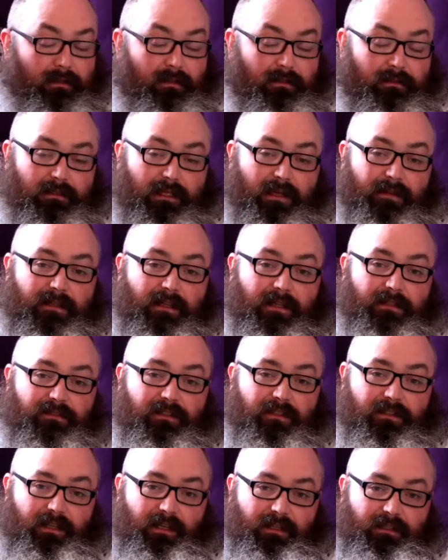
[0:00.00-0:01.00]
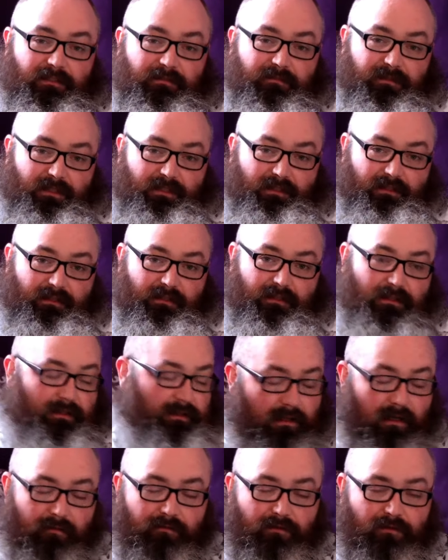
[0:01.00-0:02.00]
Then there's The Kingsman.
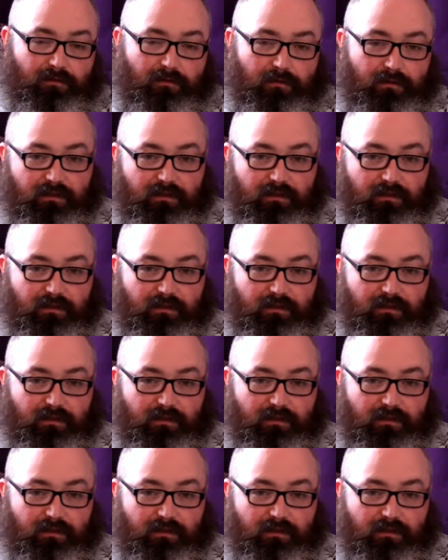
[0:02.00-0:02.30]
I've enjoyed the